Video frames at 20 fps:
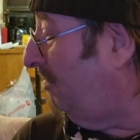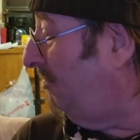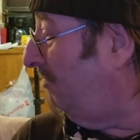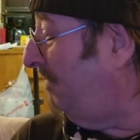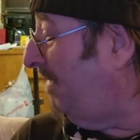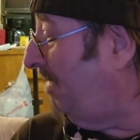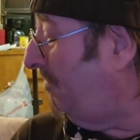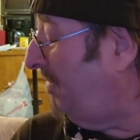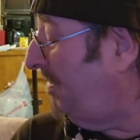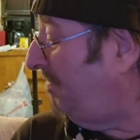
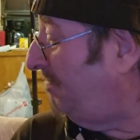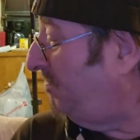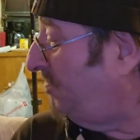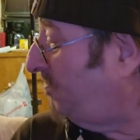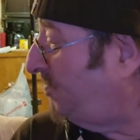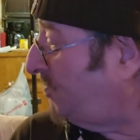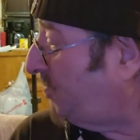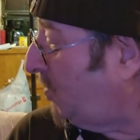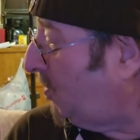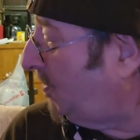maybe
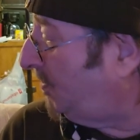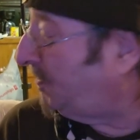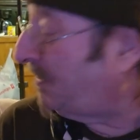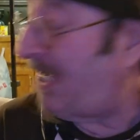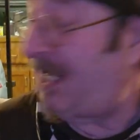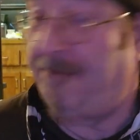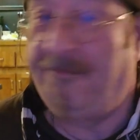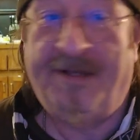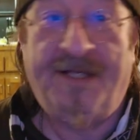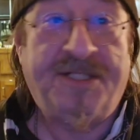4 or
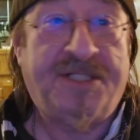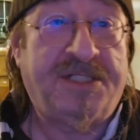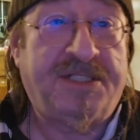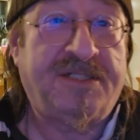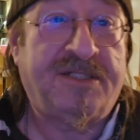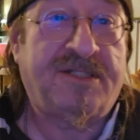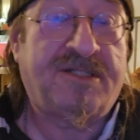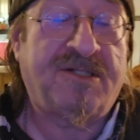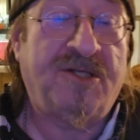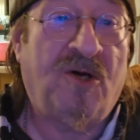5 inches
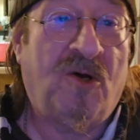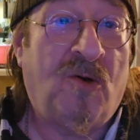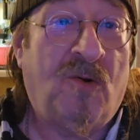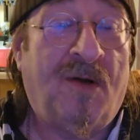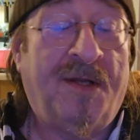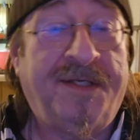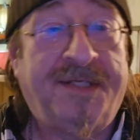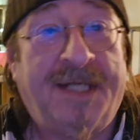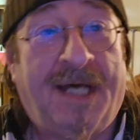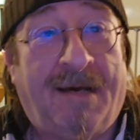of snow
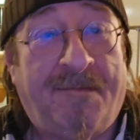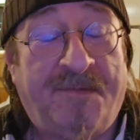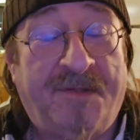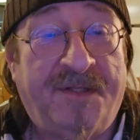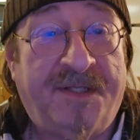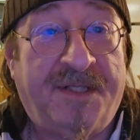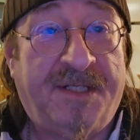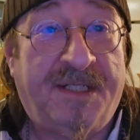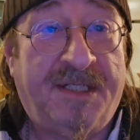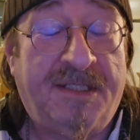on top
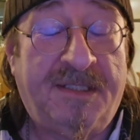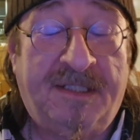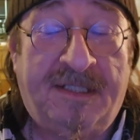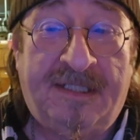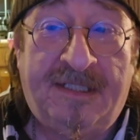of the